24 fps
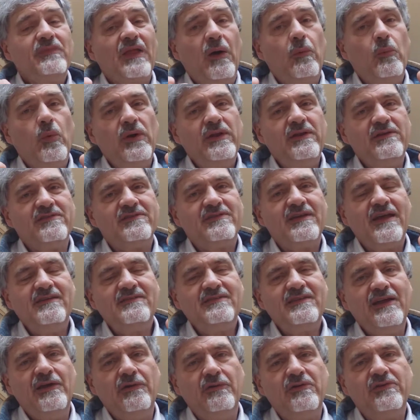And what it
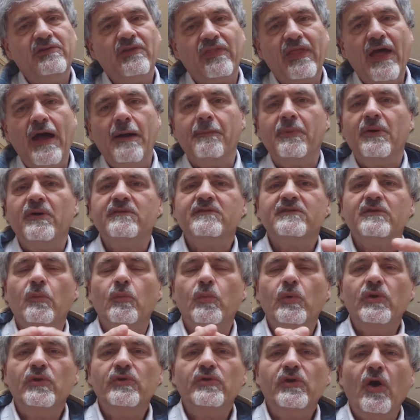says here is that that person
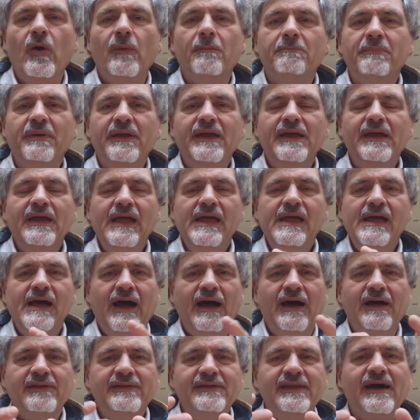will not be
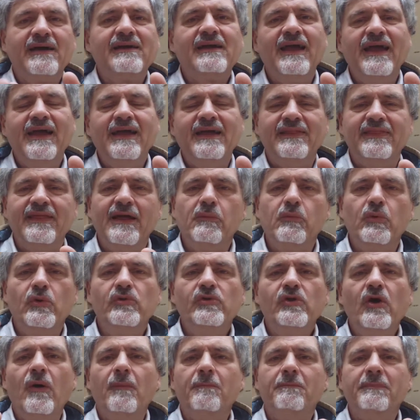uh, nake, they will
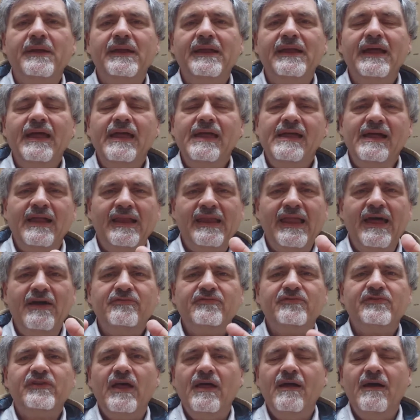not be
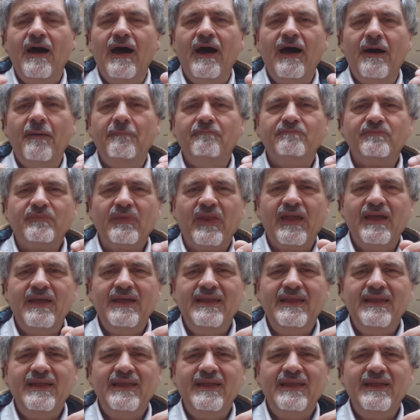left um,